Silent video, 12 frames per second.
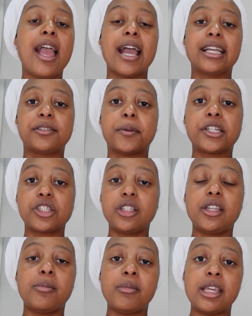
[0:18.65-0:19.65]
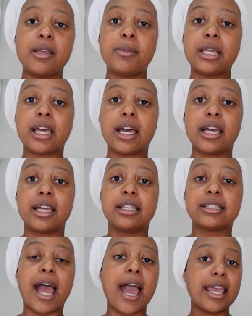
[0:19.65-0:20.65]
especially me because
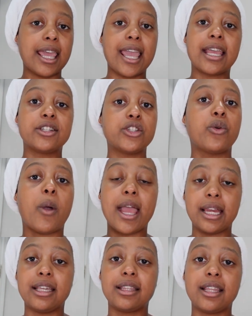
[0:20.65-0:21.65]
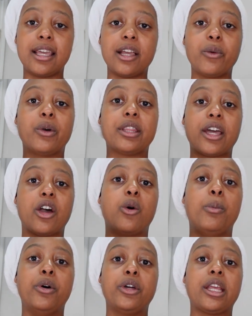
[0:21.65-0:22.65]
I can't do anything
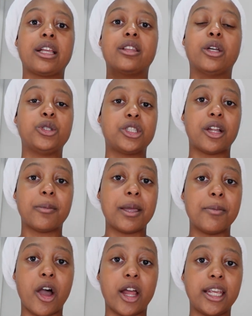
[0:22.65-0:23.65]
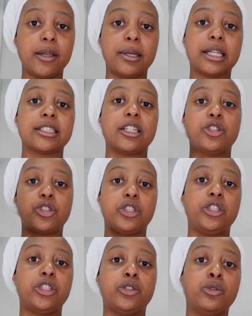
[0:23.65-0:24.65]
without putting lotion on my body because I
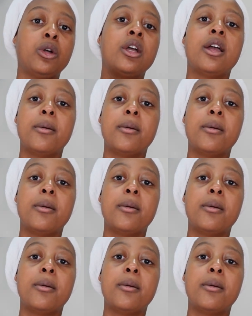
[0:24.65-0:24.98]
usually do